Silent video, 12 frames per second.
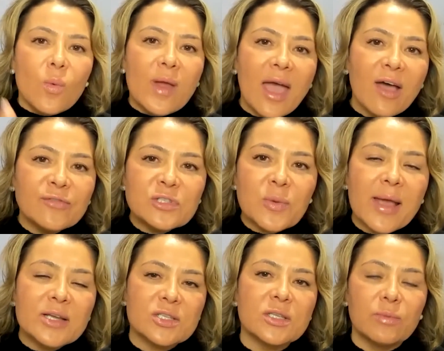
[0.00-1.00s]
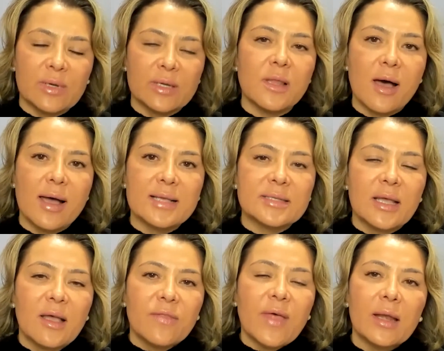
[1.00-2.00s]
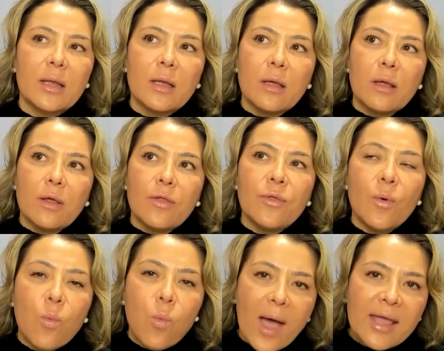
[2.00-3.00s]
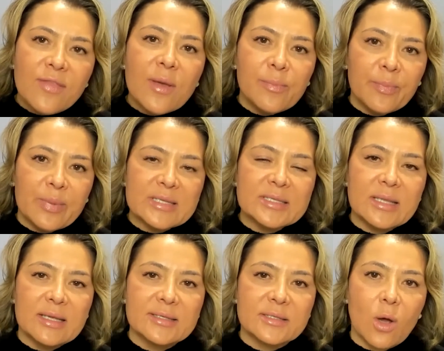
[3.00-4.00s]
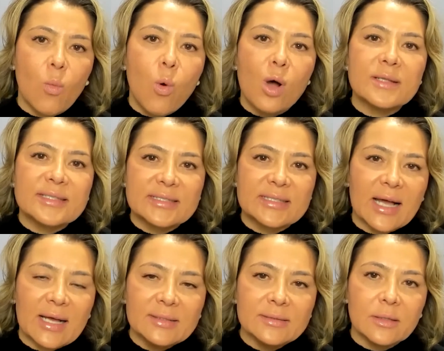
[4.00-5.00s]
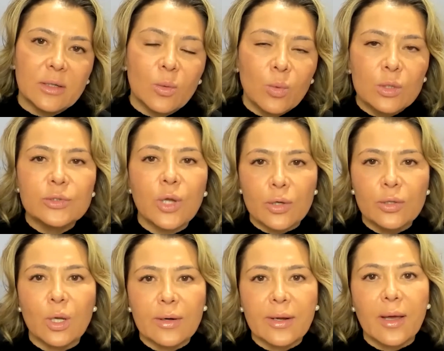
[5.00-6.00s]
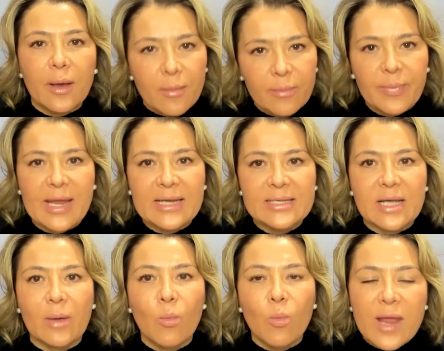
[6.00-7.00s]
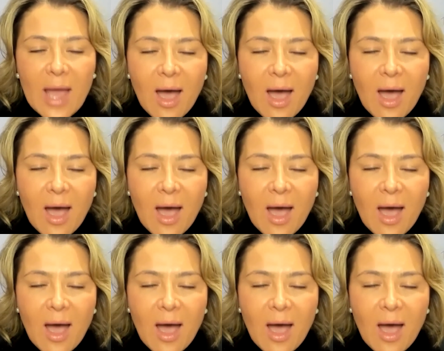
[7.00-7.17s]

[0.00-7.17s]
we have to actually realize that the way that business was done will no longer be done. We